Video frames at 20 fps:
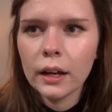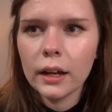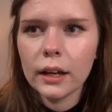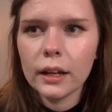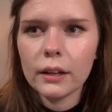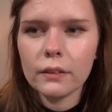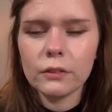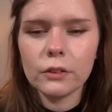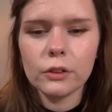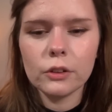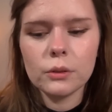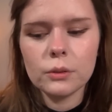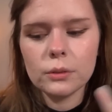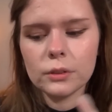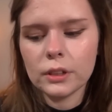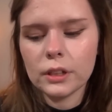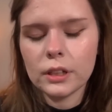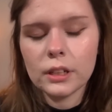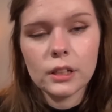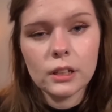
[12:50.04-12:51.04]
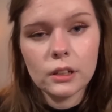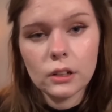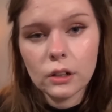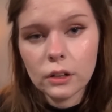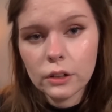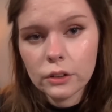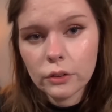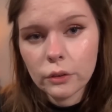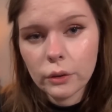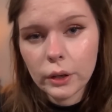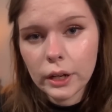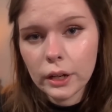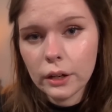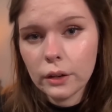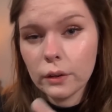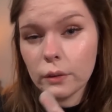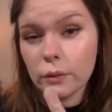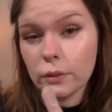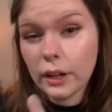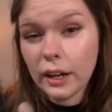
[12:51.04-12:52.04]
if you're using heat on your
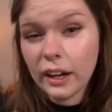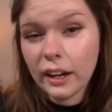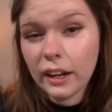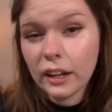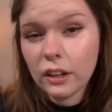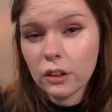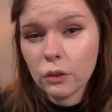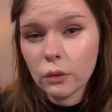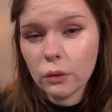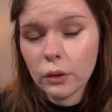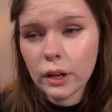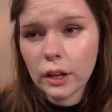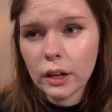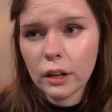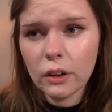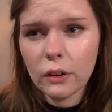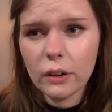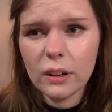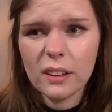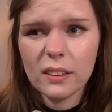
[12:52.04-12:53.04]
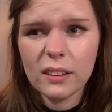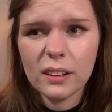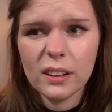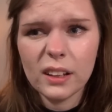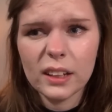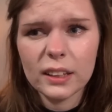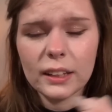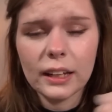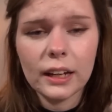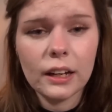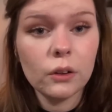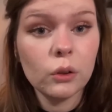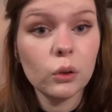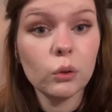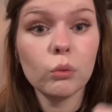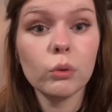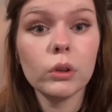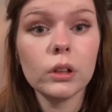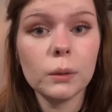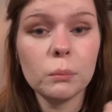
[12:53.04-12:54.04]
hair, dyeing your hair, anything like that, or
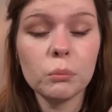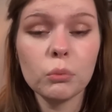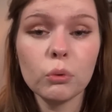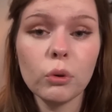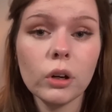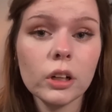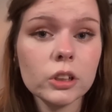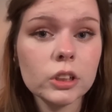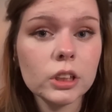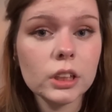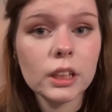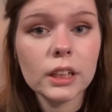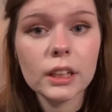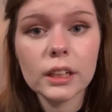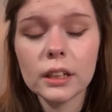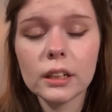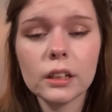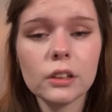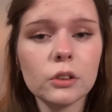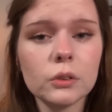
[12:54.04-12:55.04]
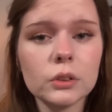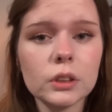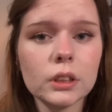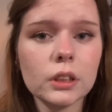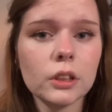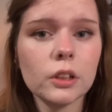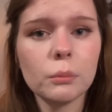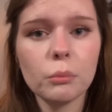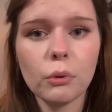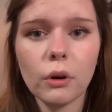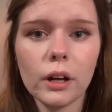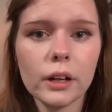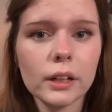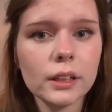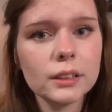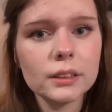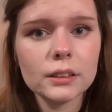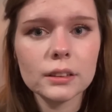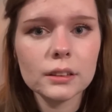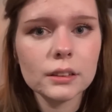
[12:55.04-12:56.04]
really brushing it and using good
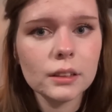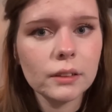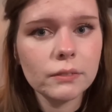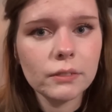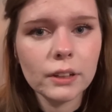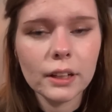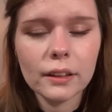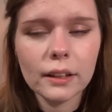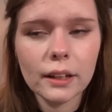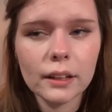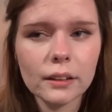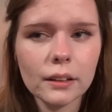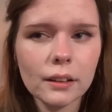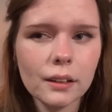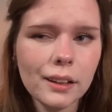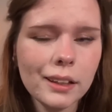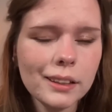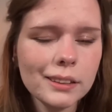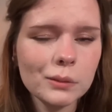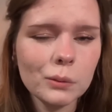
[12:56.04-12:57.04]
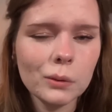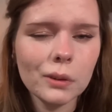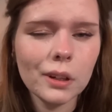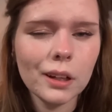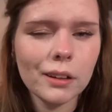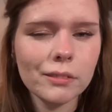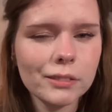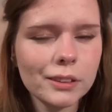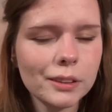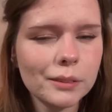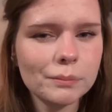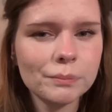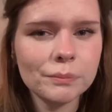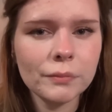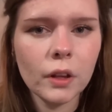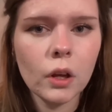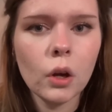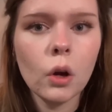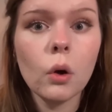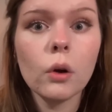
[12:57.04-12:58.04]
products and stuff like that, the lice will often
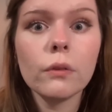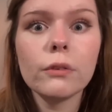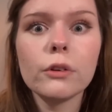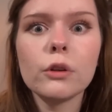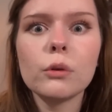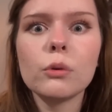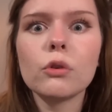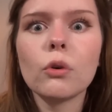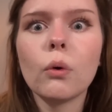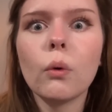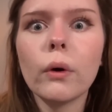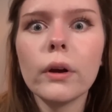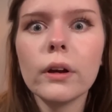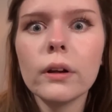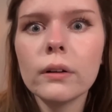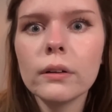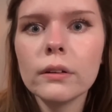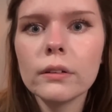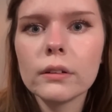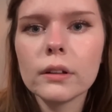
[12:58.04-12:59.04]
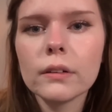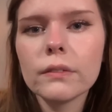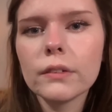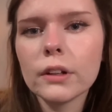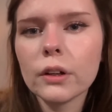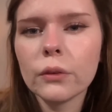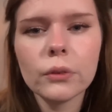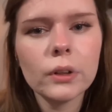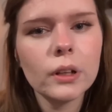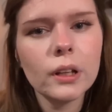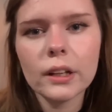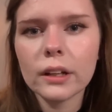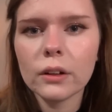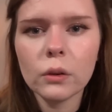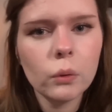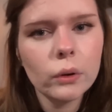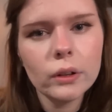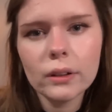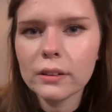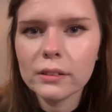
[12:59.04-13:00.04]
use oil and stuff. They don't really like an
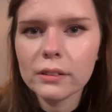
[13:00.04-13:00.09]
oily